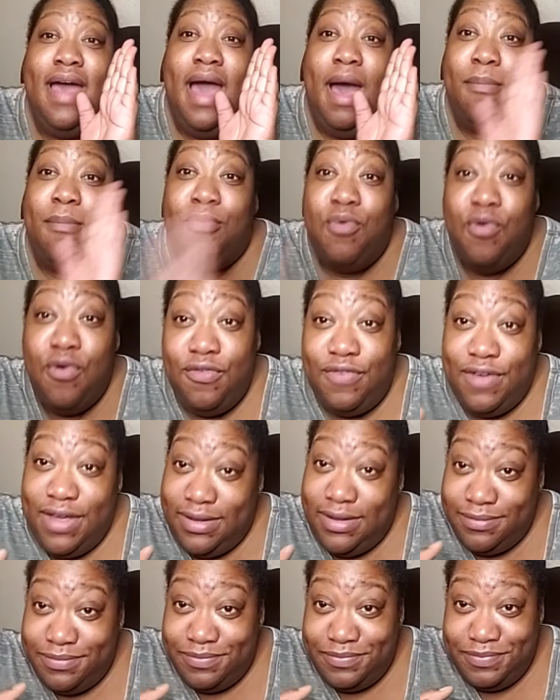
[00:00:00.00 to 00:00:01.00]
I'm
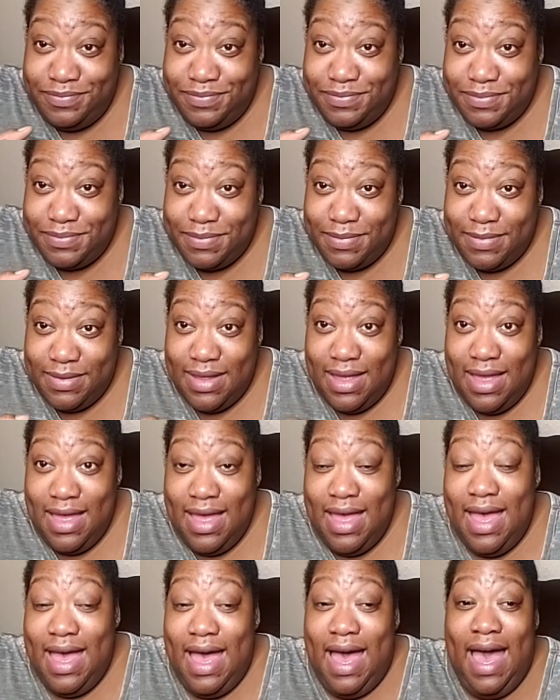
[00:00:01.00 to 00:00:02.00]
moving.
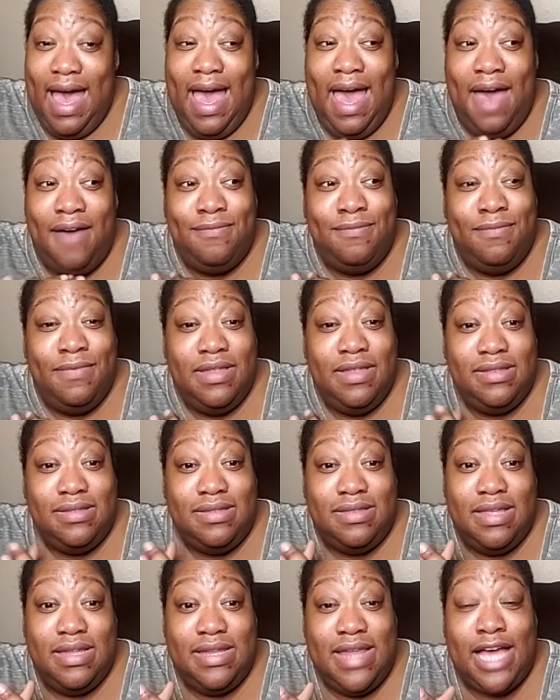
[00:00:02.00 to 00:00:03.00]
I have
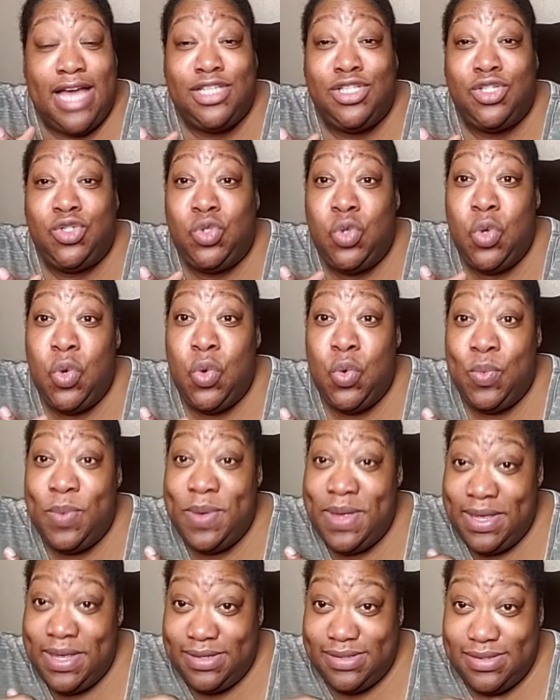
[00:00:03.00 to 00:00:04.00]
the next 2
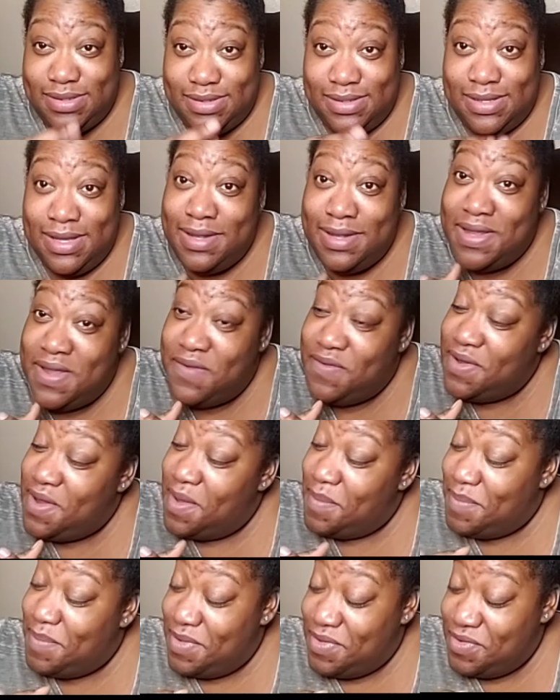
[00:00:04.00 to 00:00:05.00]
weeks to live it
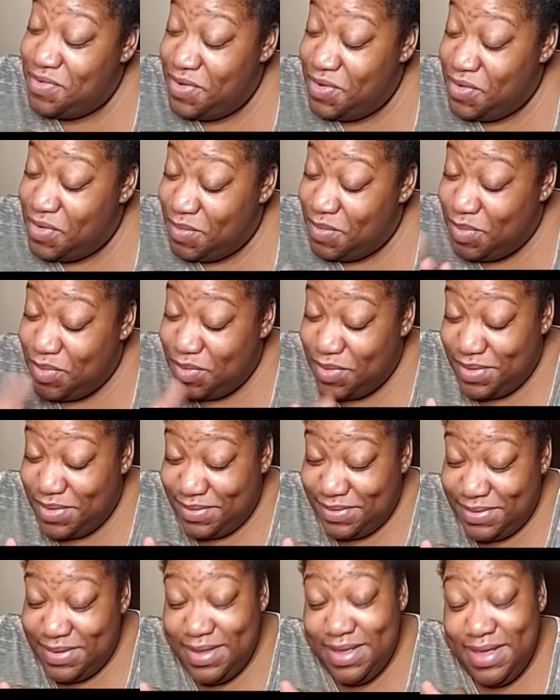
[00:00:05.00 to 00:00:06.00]
up in New York,
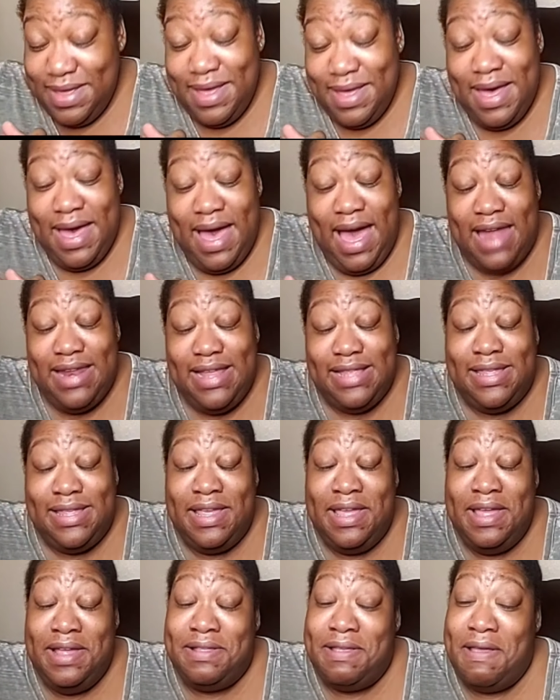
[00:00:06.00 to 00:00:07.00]
boy. I need
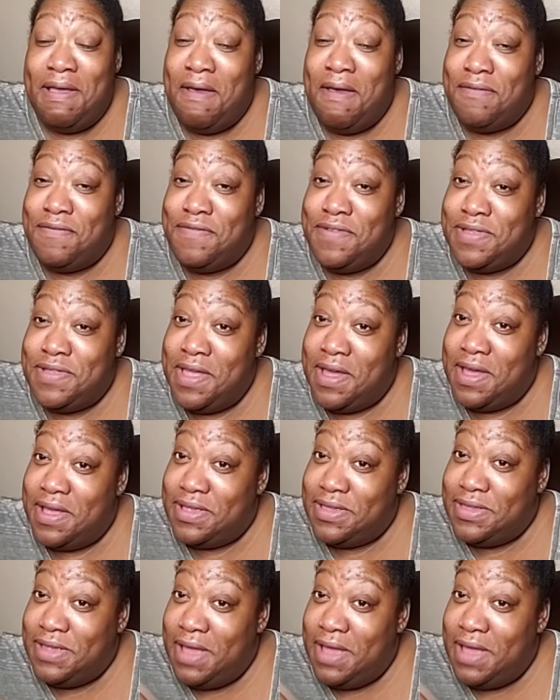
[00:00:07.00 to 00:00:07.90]
to eat everything in